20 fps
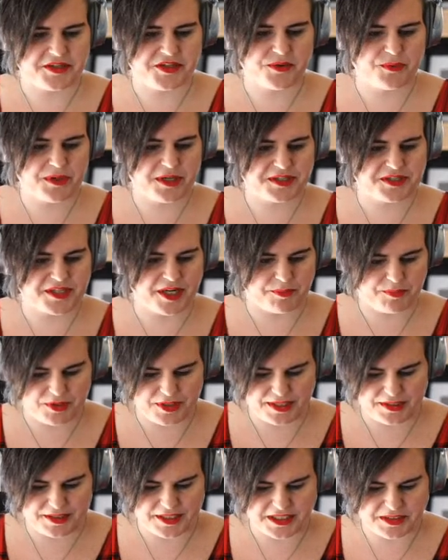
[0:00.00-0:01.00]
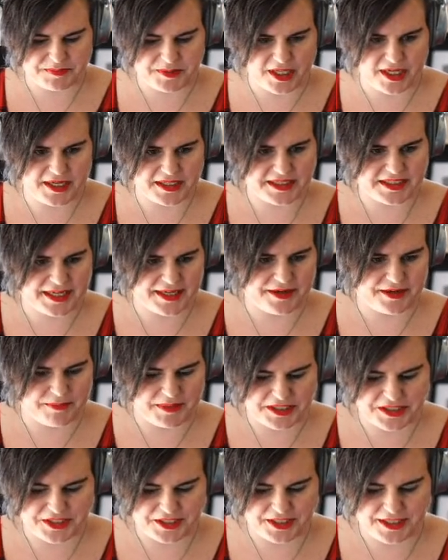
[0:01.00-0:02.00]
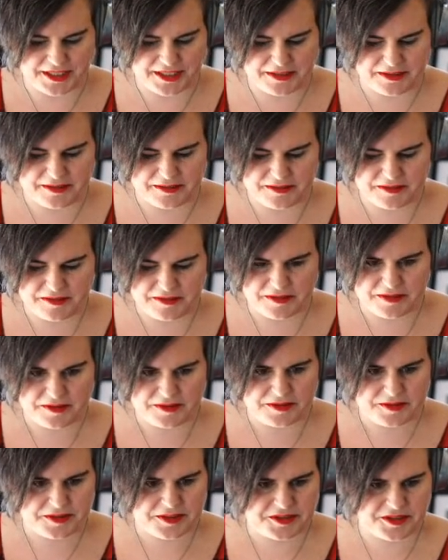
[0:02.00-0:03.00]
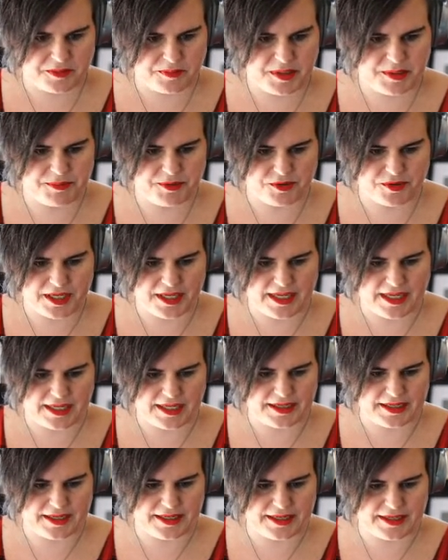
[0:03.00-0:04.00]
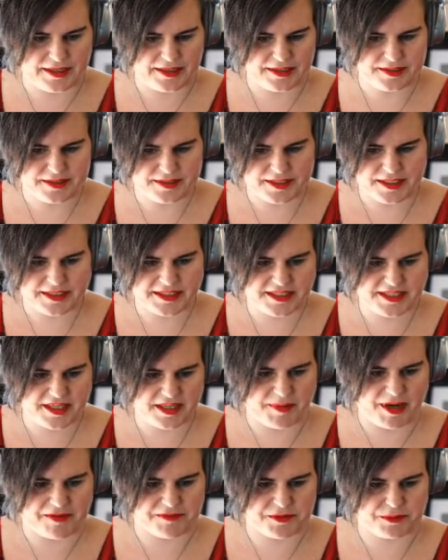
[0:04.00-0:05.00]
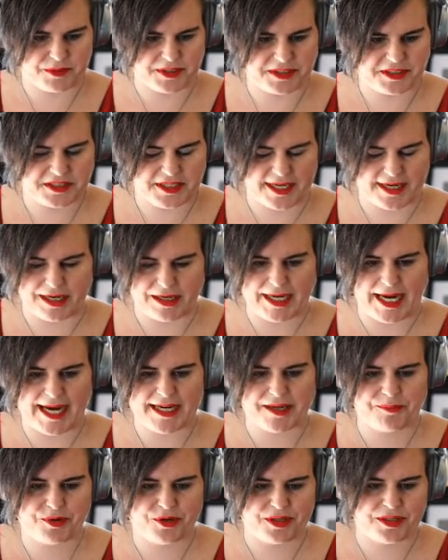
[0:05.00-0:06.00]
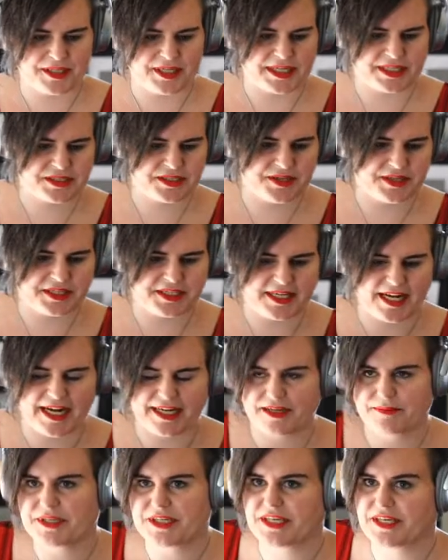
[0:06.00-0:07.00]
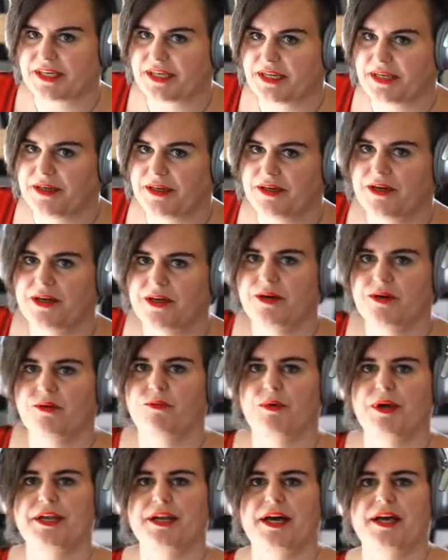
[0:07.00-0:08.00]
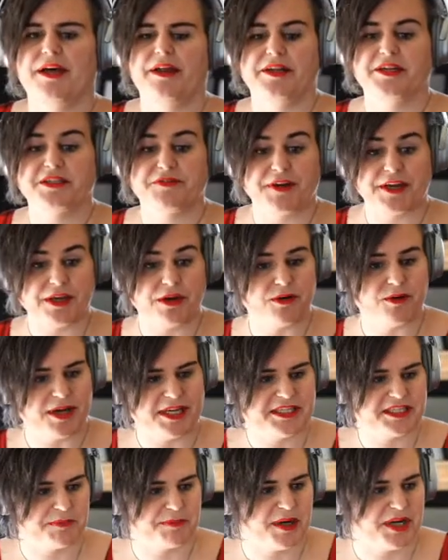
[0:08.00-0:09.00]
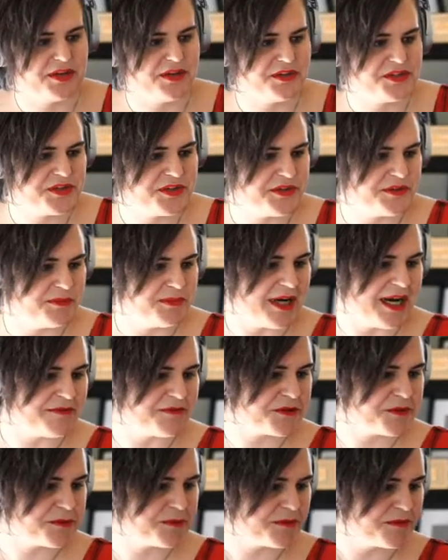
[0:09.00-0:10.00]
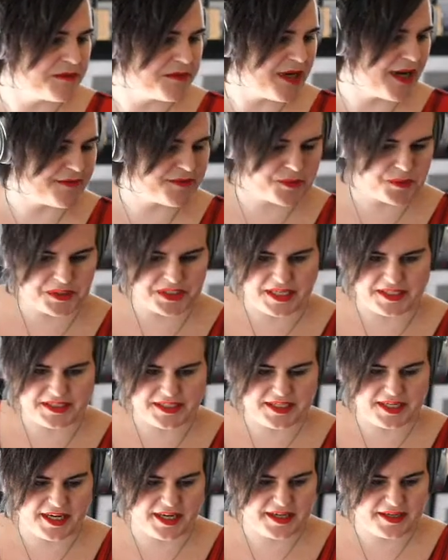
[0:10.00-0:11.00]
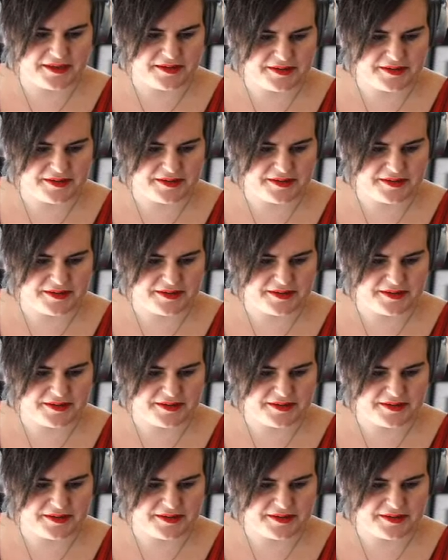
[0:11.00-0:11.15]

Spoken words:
So we can start putting these blogs that you're mentioning, so people can see them afterwards. And I can put a link to this HackMD when this video ends up on YouTube after we're done today.